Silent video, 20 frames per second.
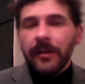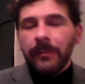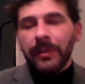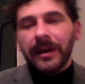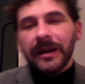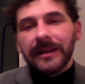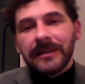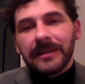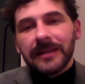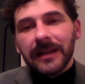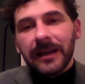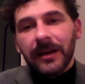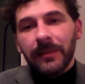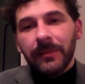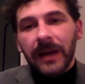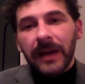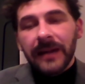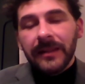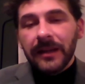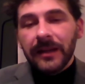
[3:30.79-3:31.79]
But
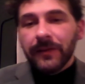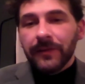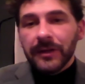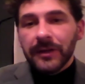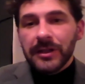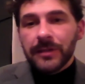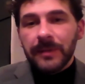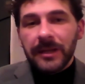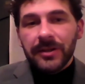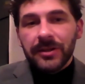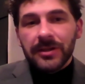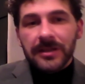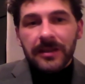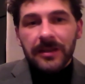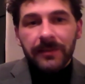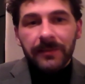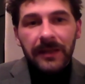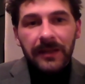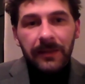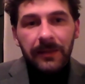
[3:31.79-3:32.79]
I think free speech is
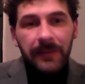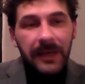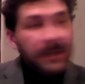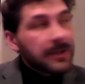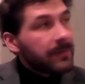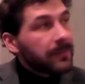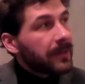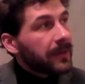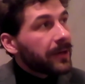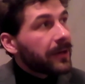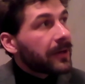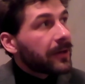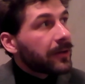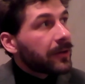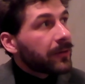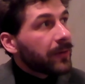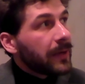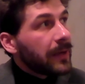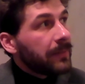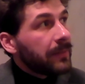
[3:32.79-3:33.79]
something that makes America a
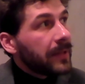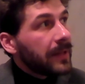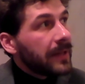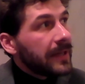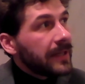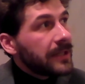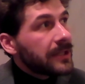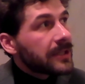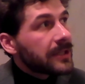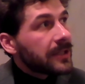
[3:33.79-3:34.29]
great place.